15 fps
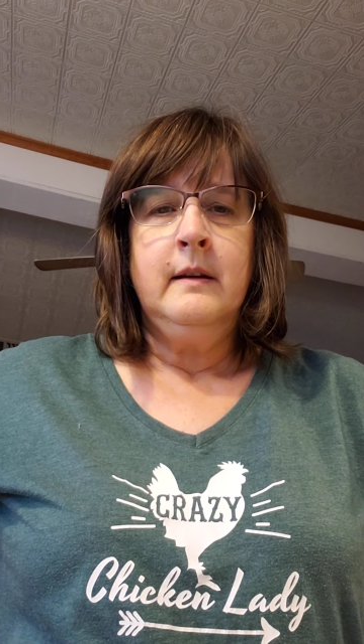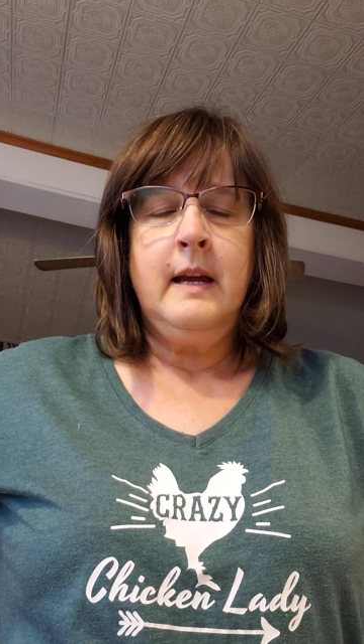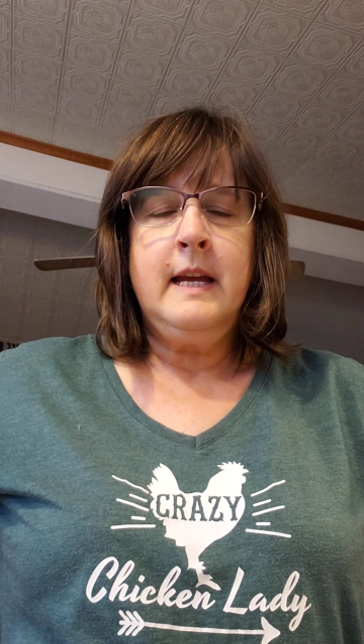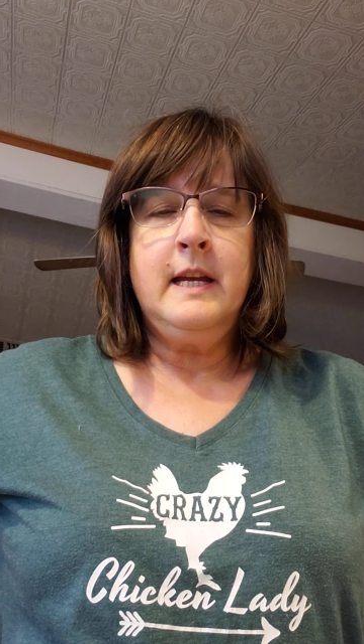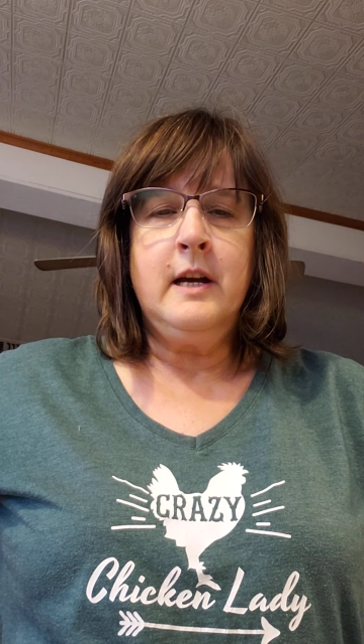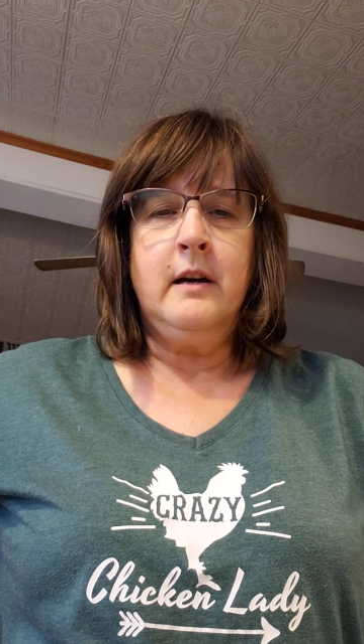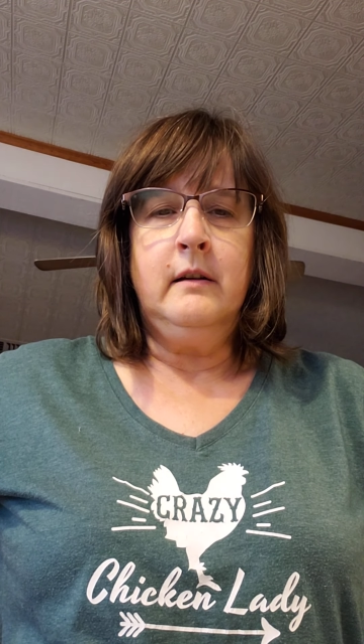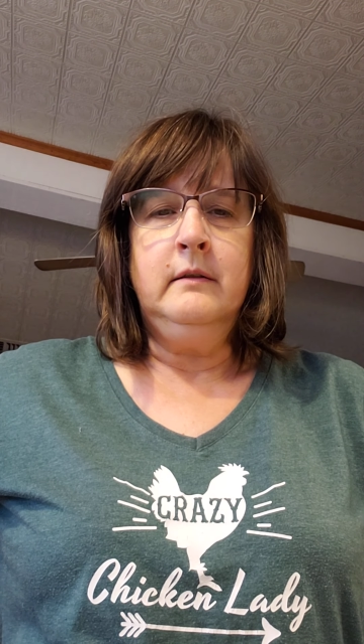
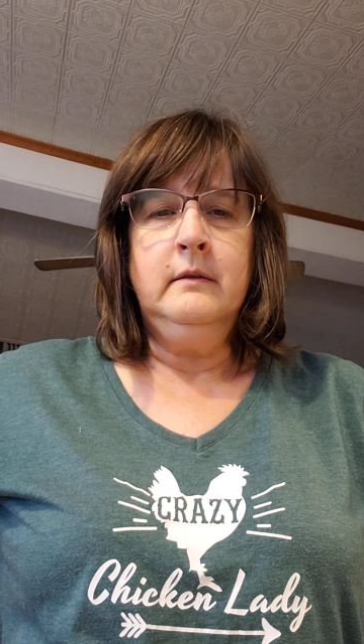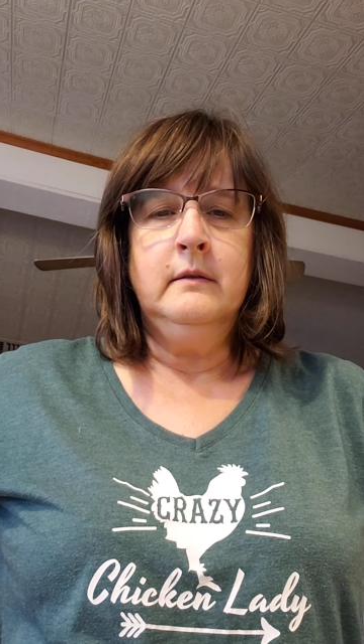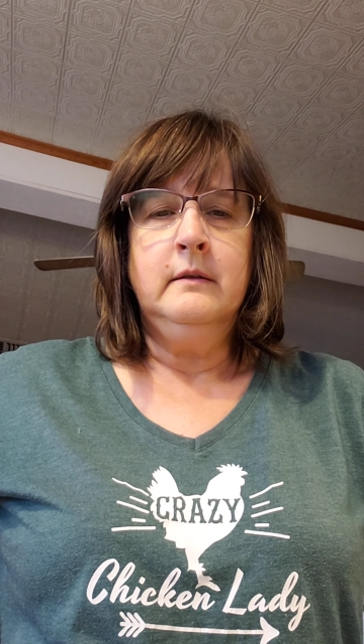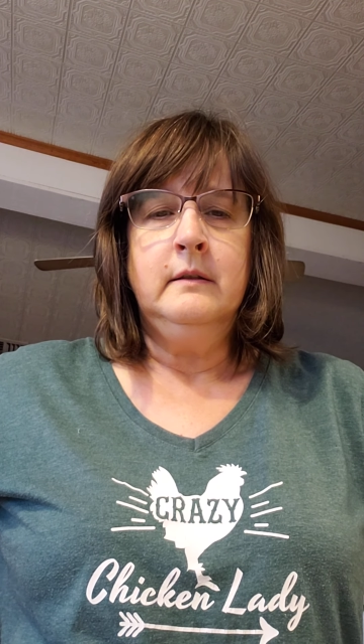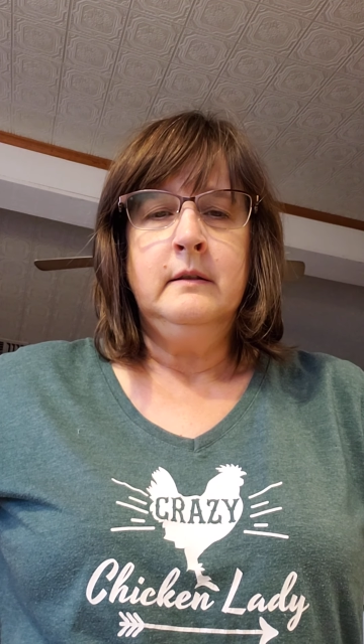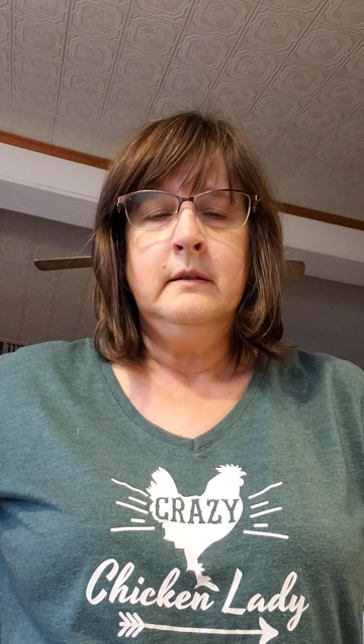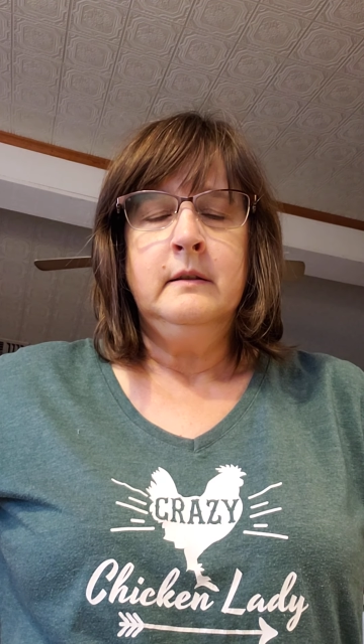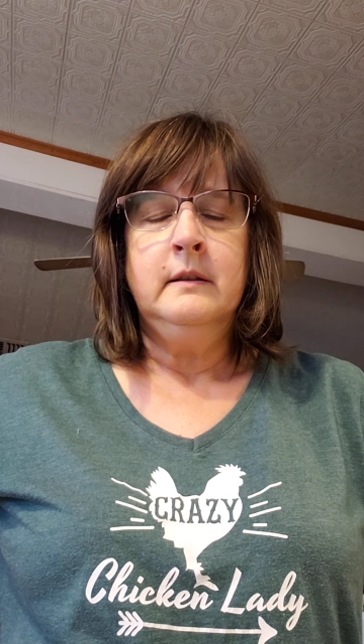Hey y'all.
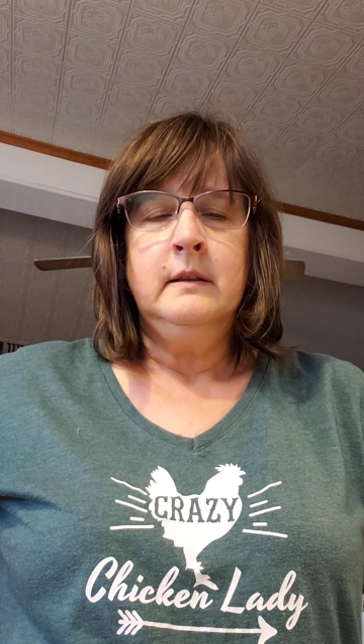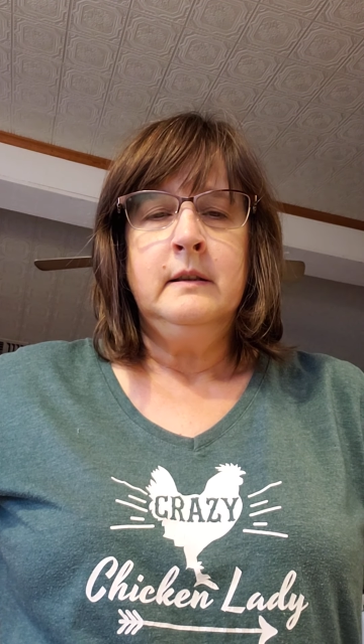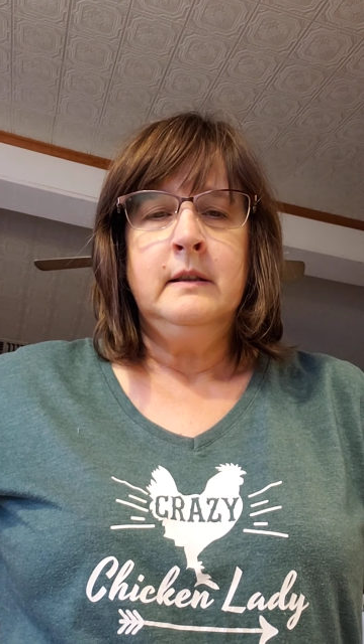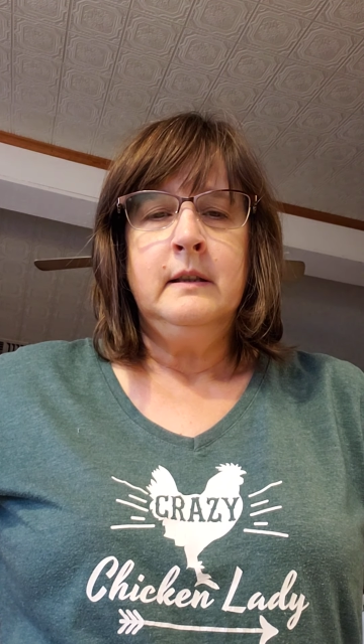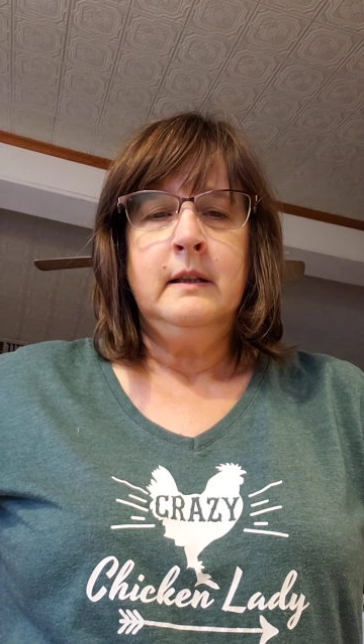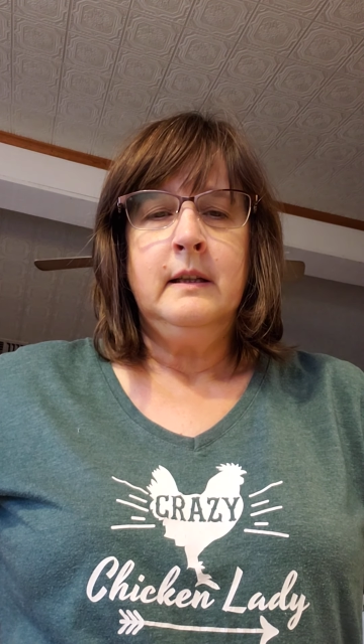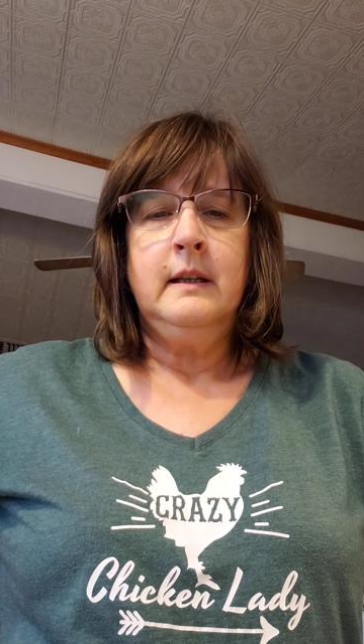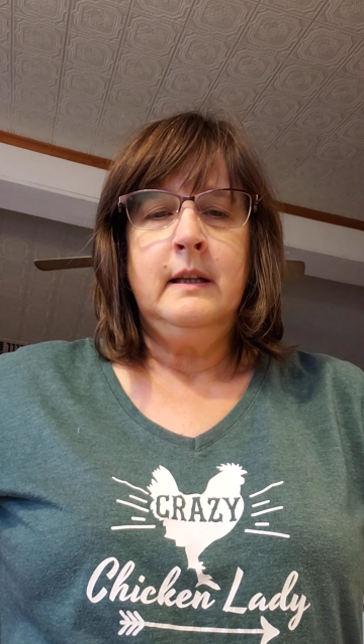
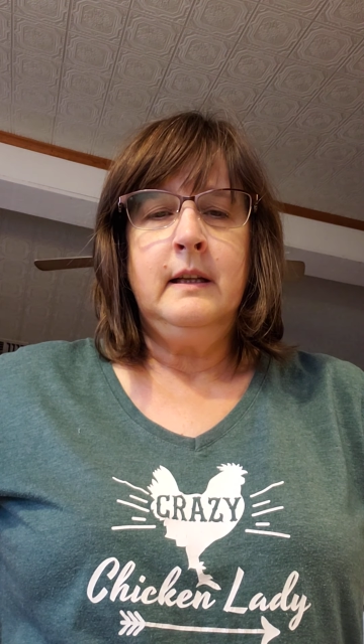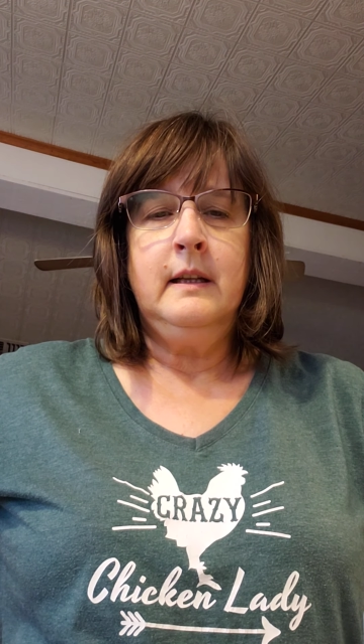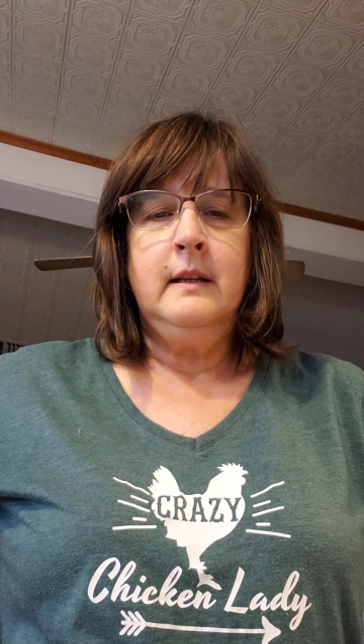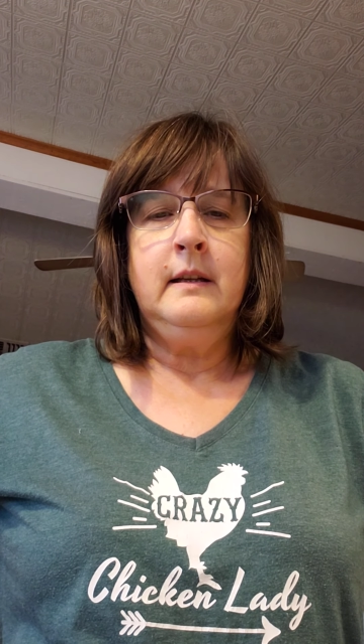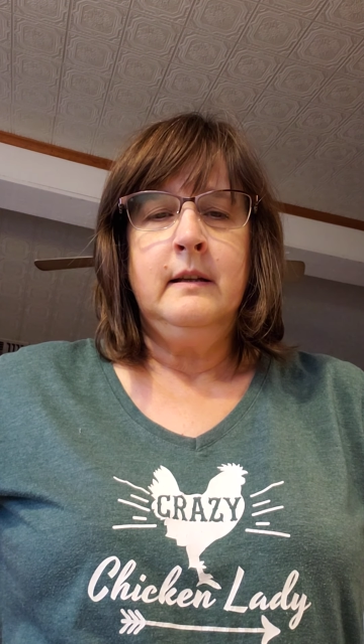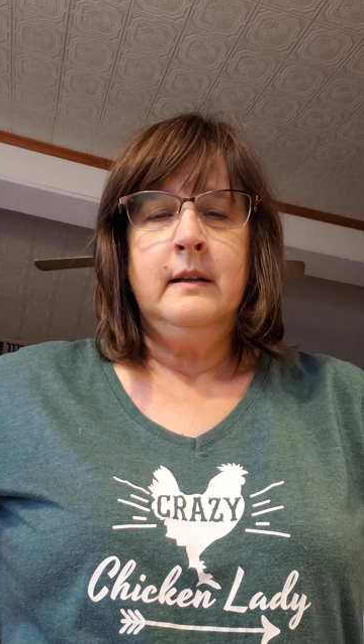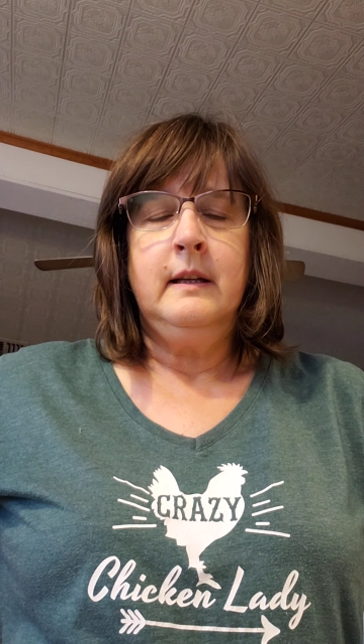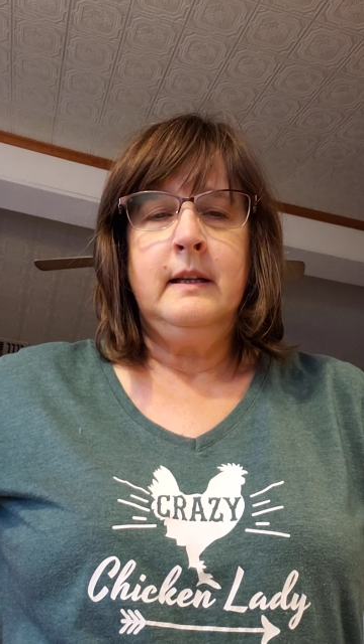
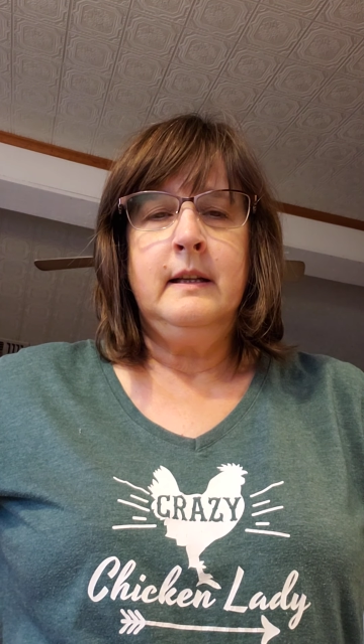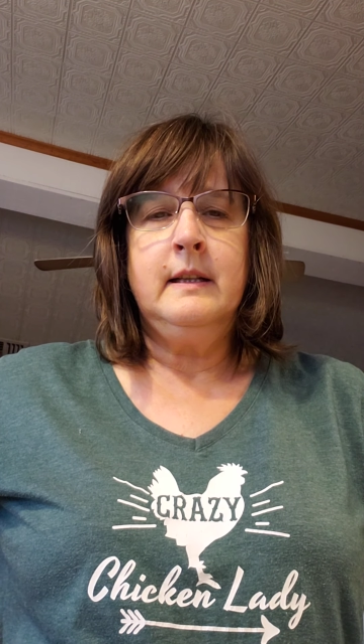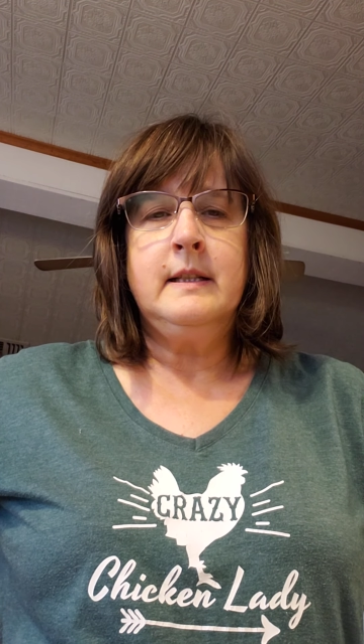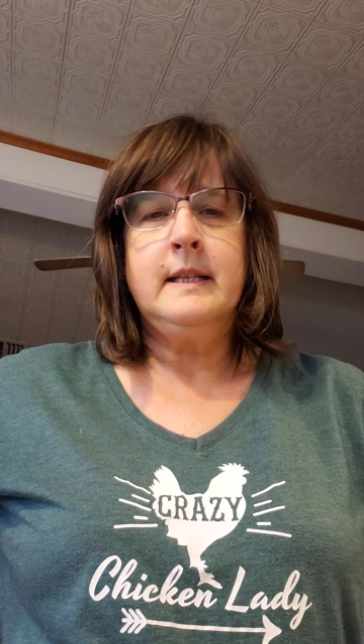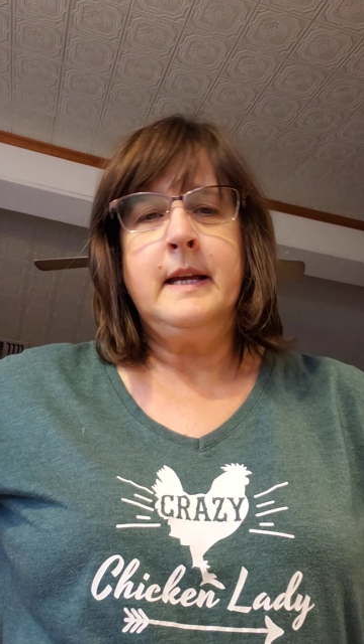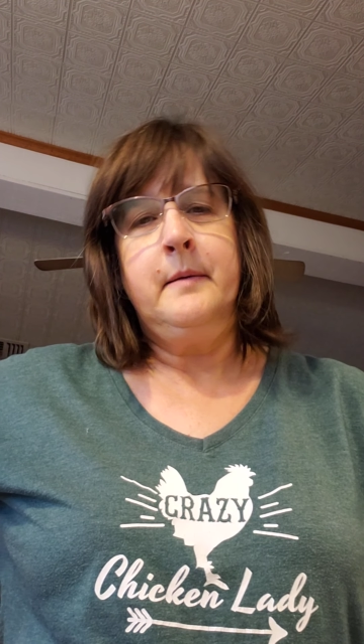It's